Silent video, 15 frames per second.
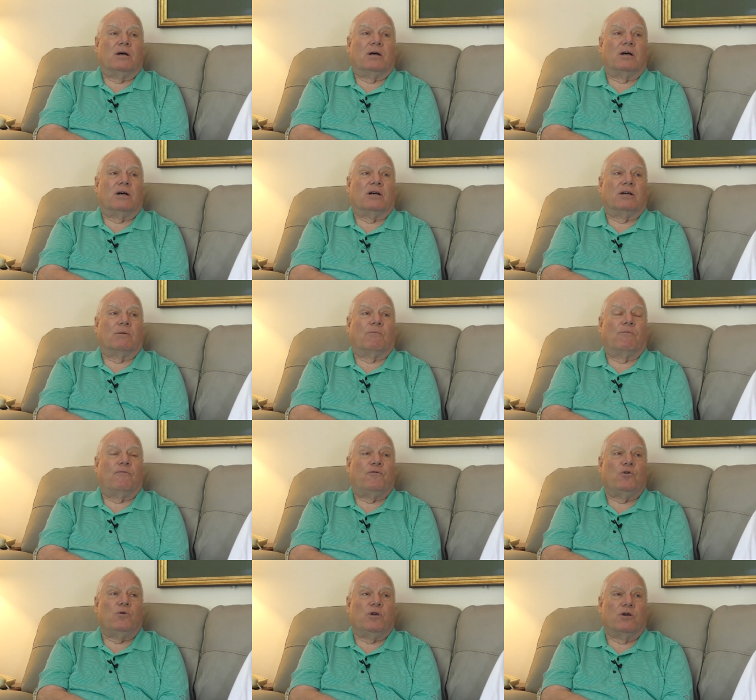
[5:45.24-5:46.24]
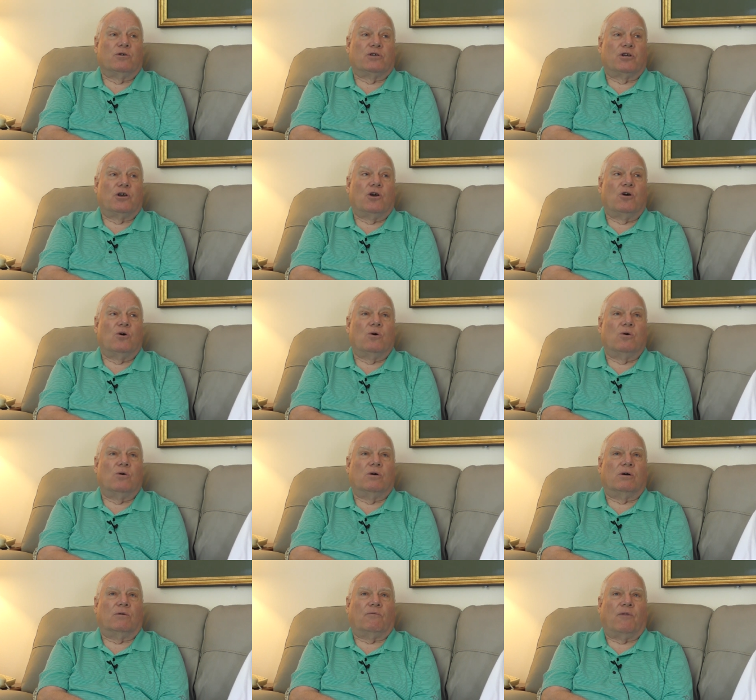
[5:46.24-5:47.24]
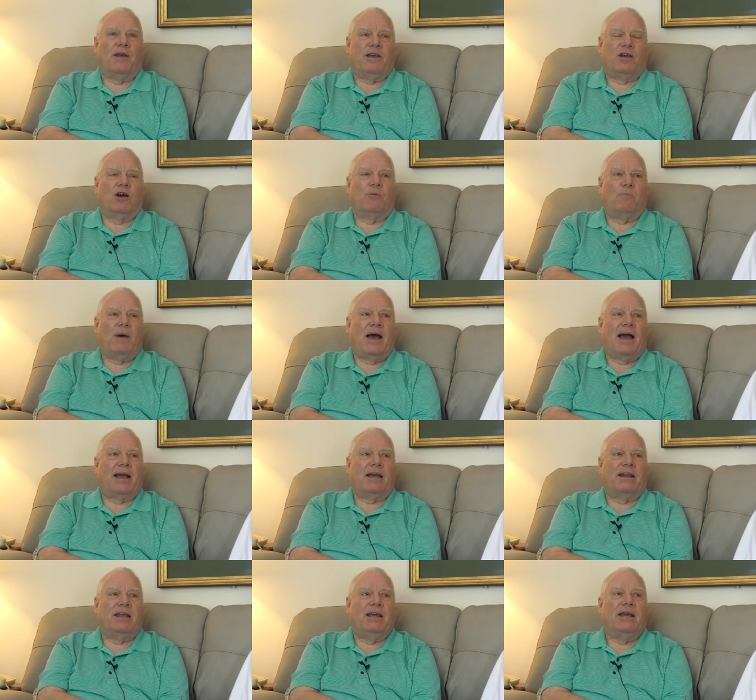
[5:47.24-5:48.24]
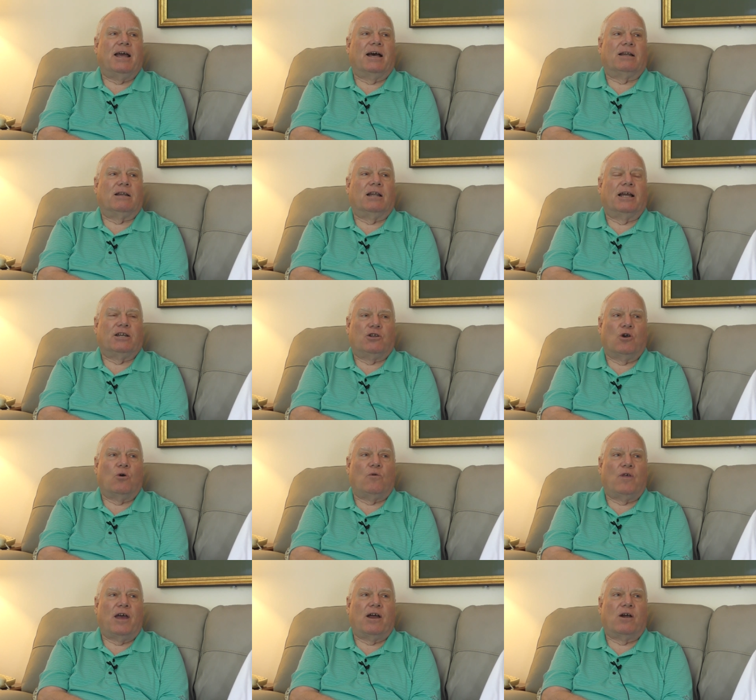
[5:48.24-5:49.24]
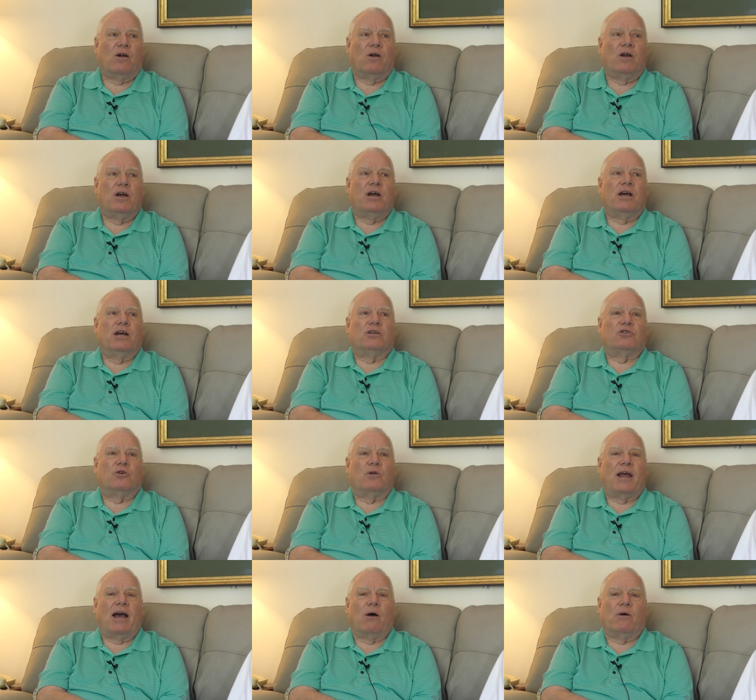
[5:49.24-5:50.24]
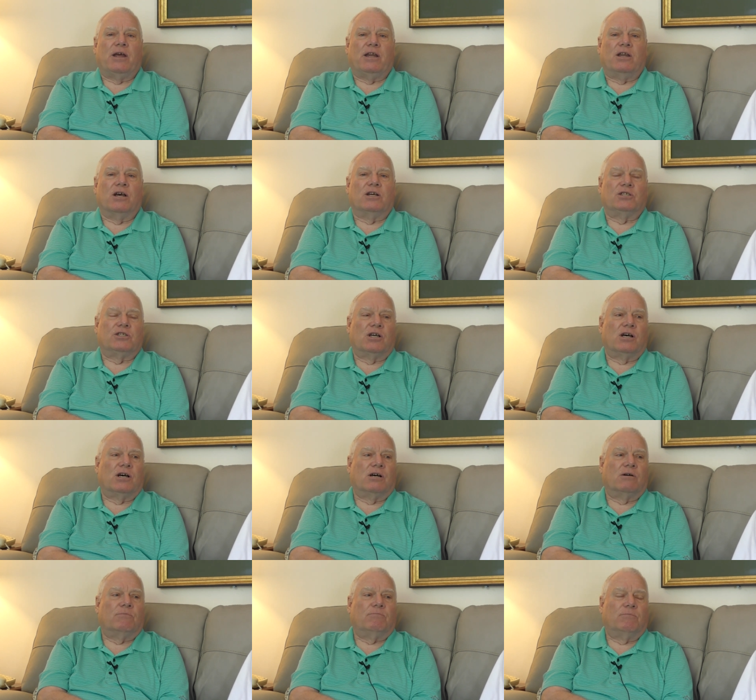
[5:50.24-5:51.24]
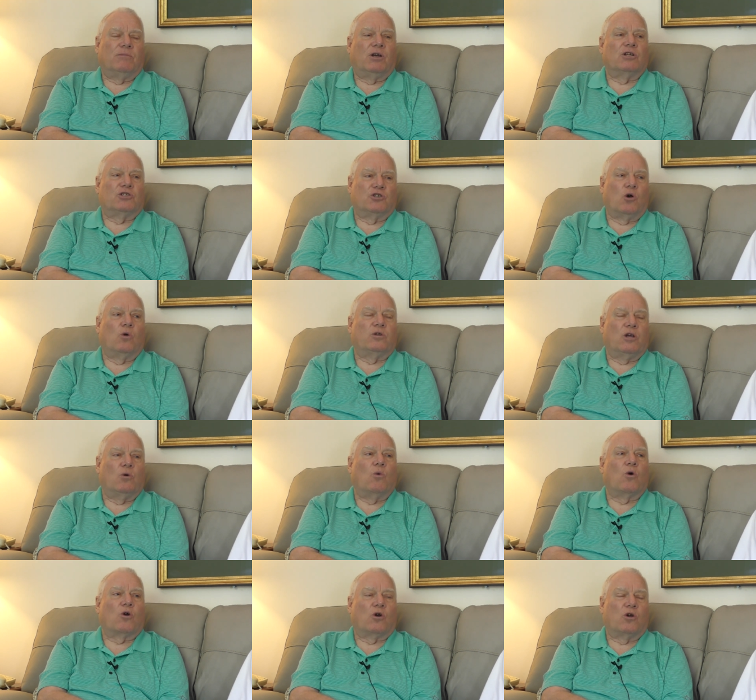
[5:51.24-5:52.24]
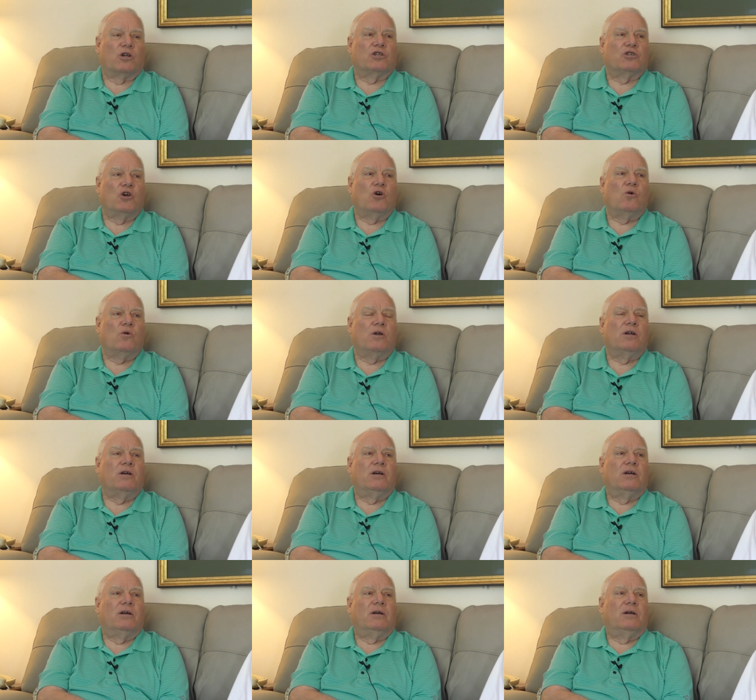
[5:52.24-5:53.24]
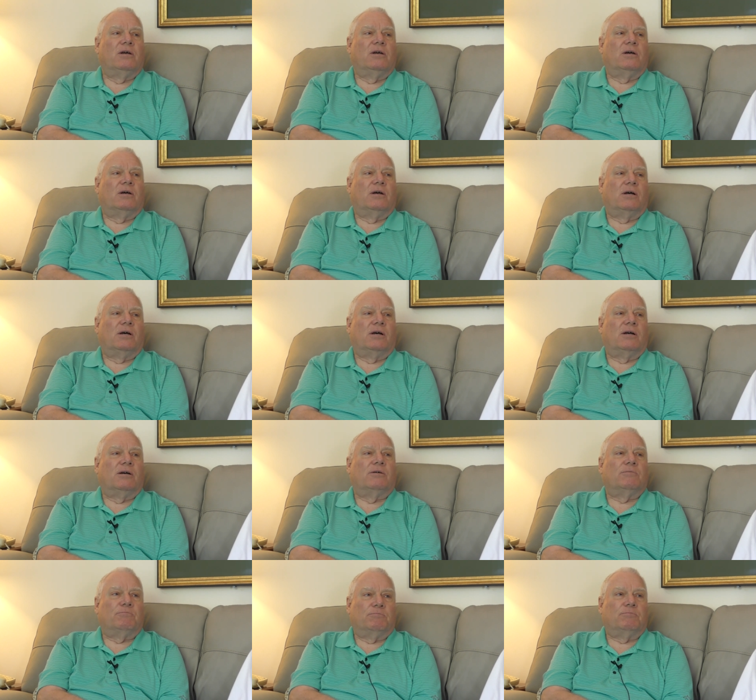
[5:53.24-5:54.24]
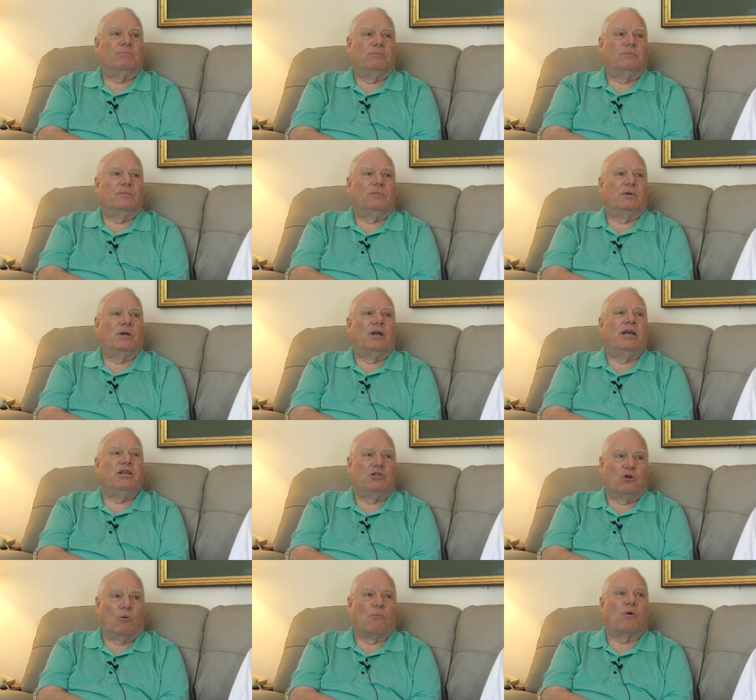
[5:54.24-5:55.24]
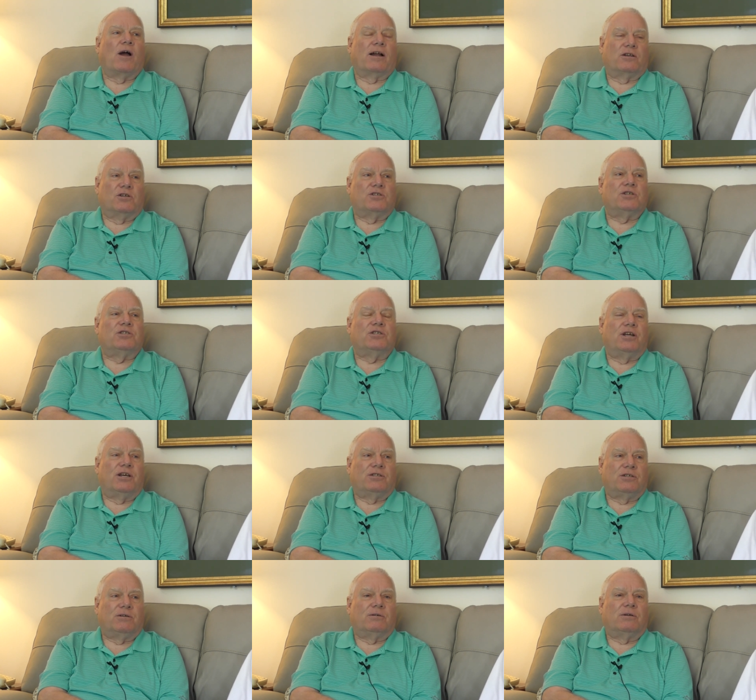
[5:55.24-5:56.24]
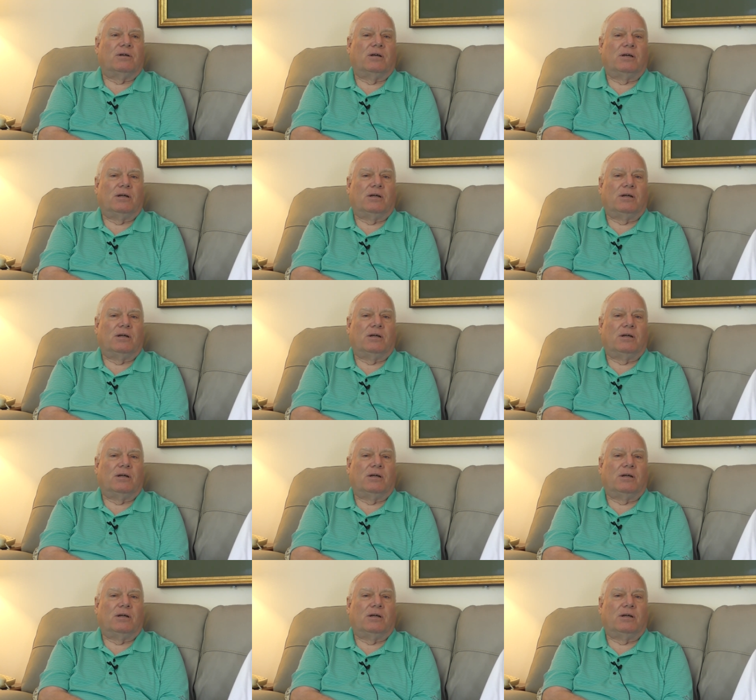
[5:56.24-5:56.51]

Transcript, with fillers: Uh, a few years ago, they cut back and he got let go there. So now he does uh, consulting work on his own. Uh, so he still practices? He still practices, yes. Uh-huh.